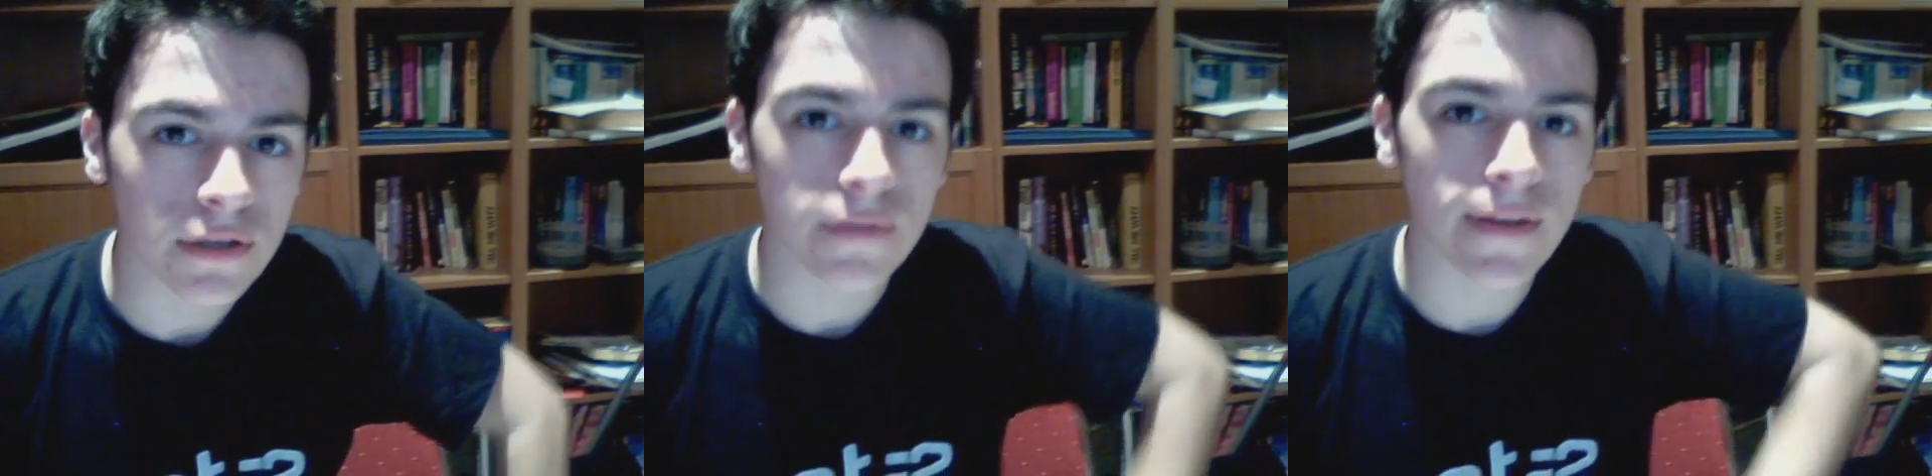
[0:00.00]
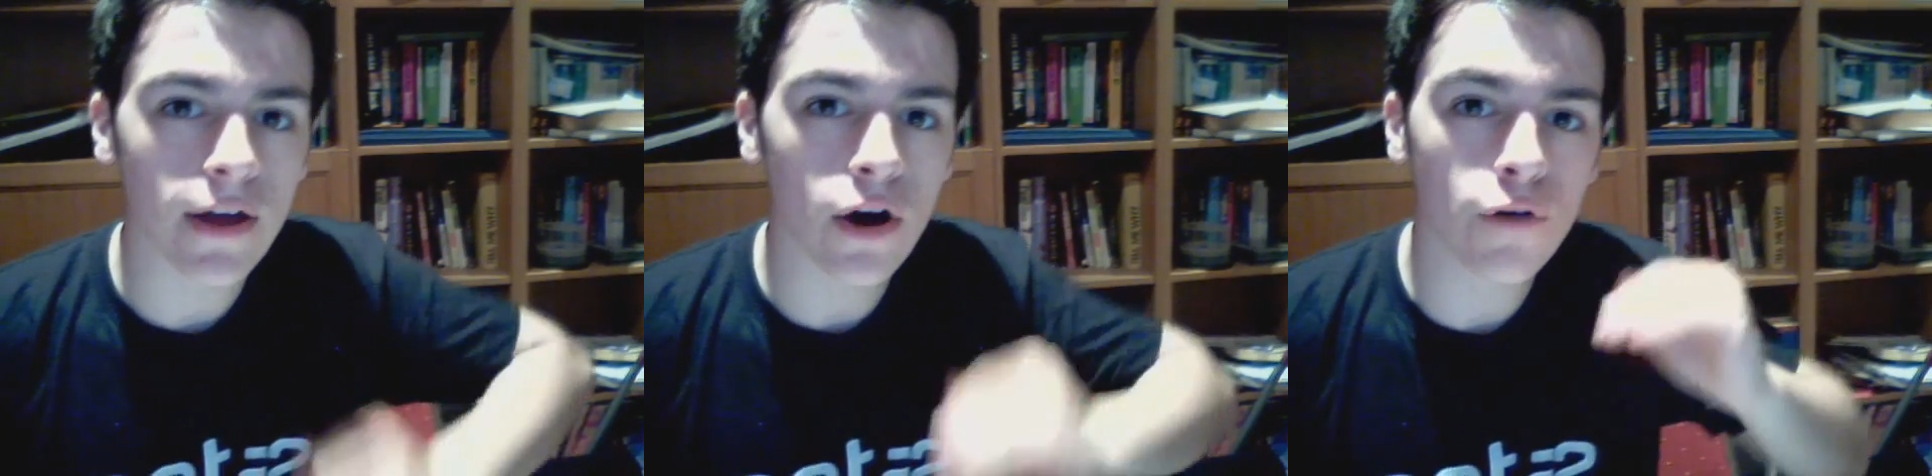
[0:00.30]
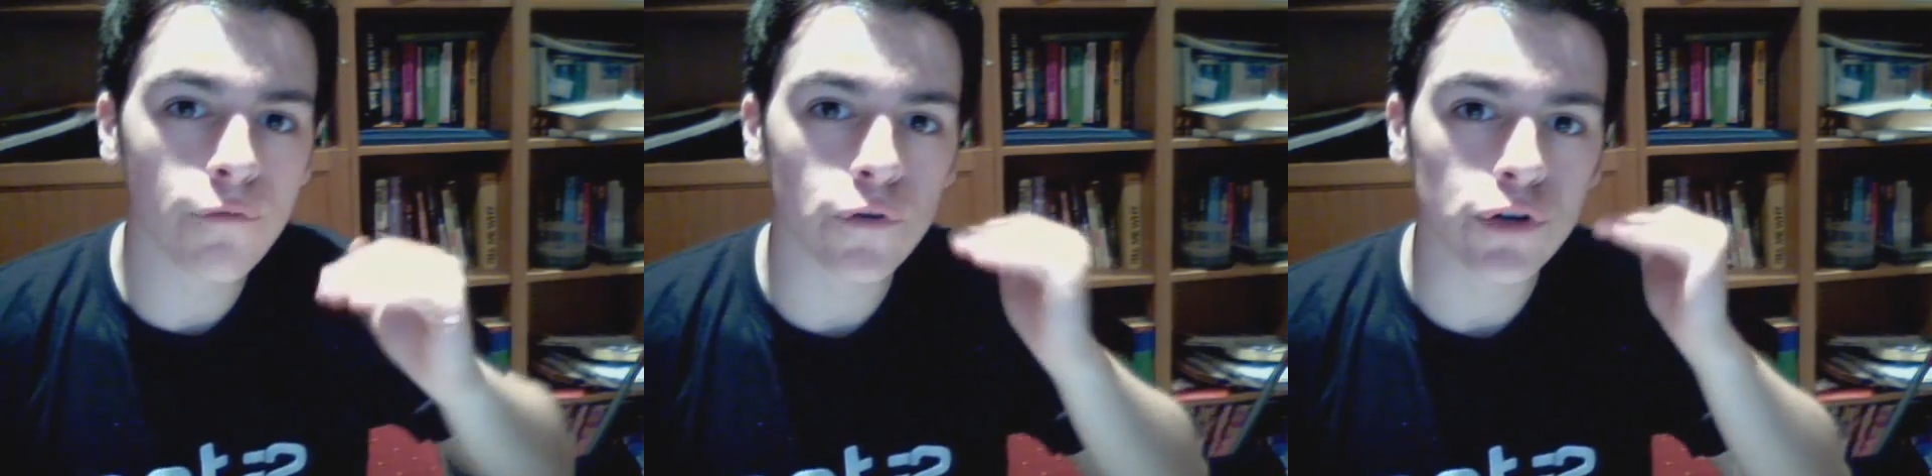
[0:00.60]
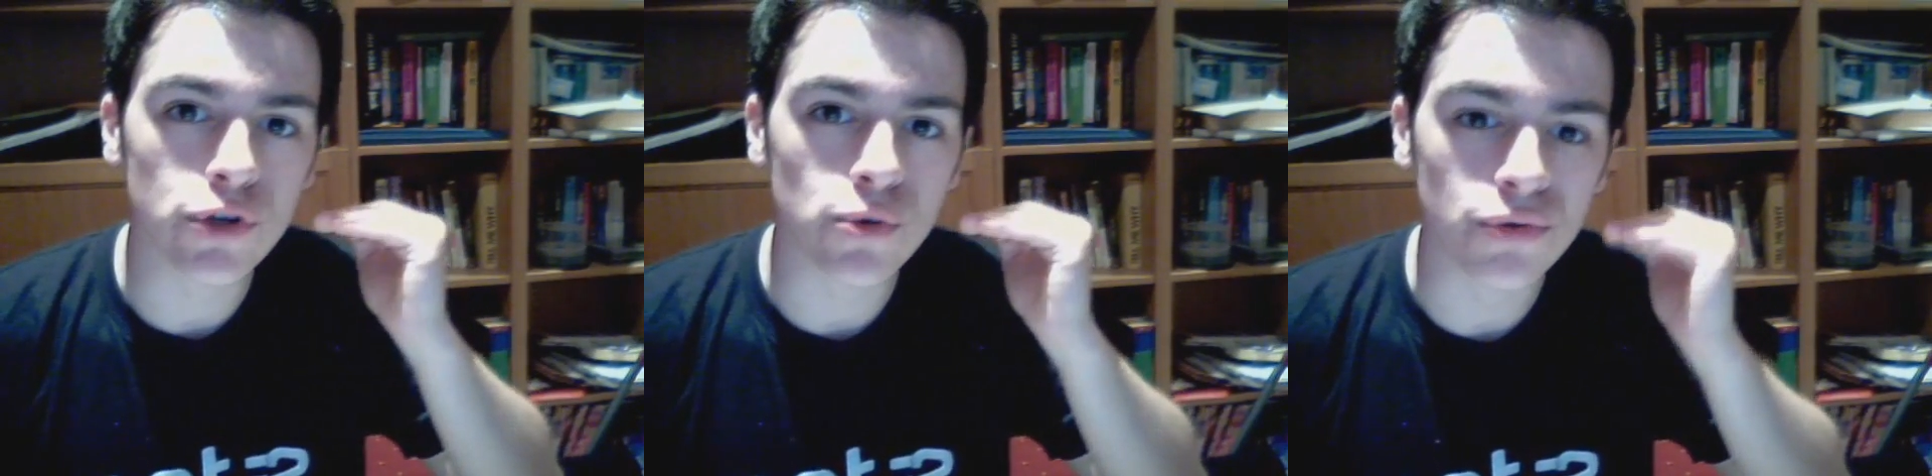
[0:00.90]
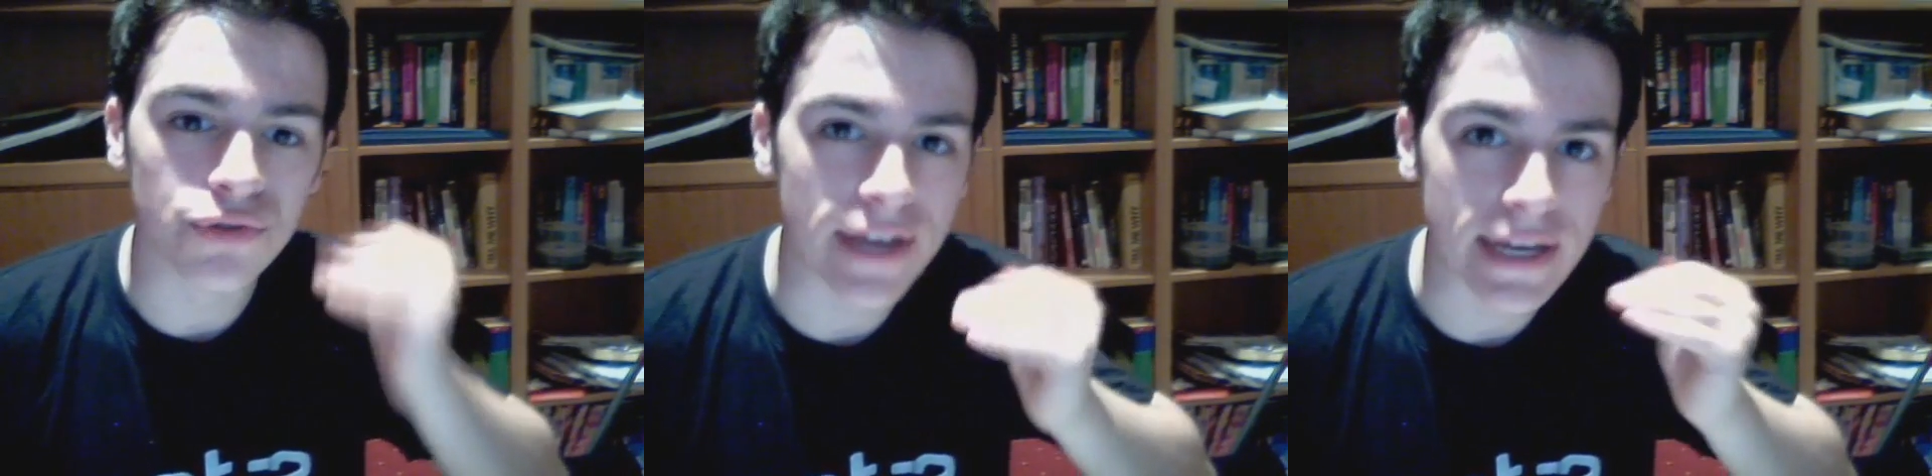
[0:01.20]
they offer you
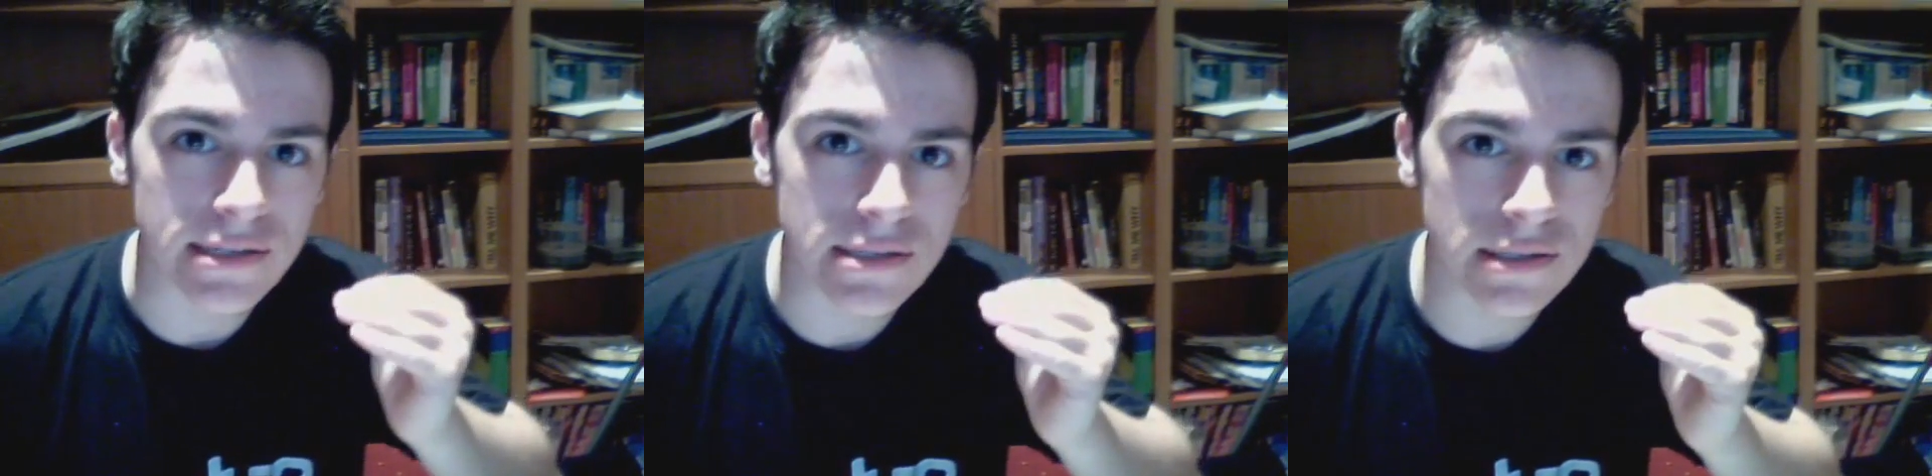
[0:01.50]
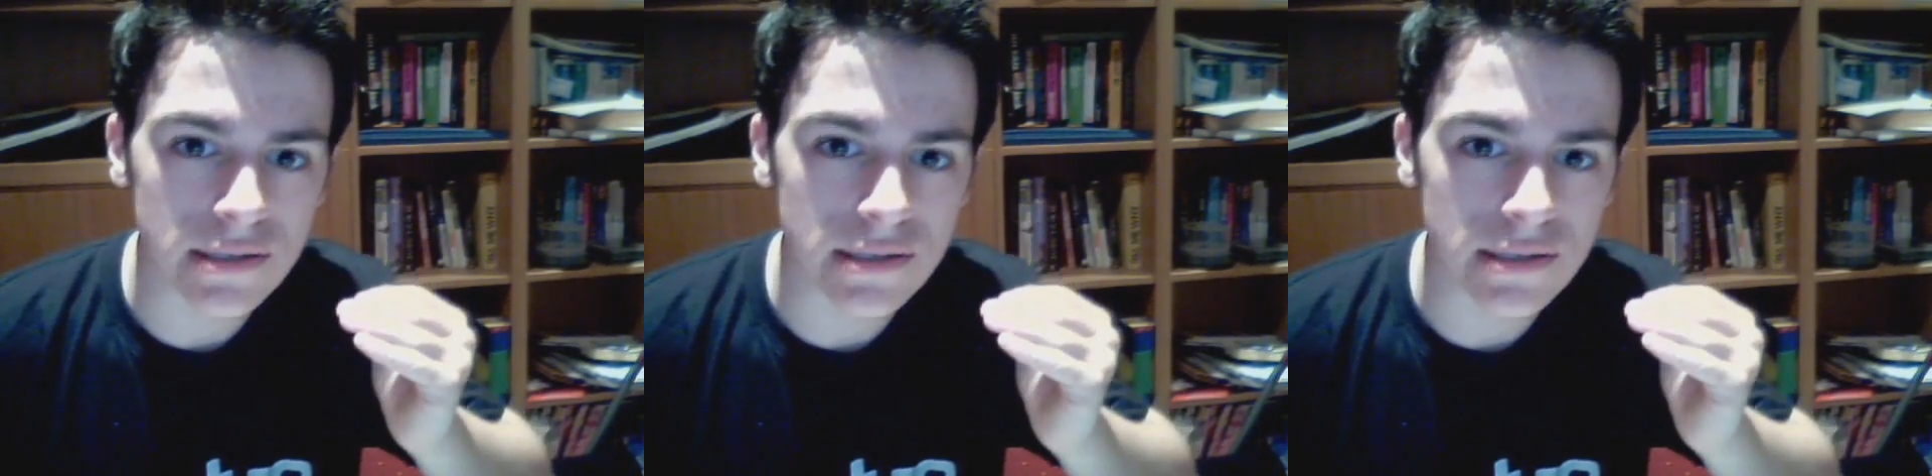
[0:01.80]
this.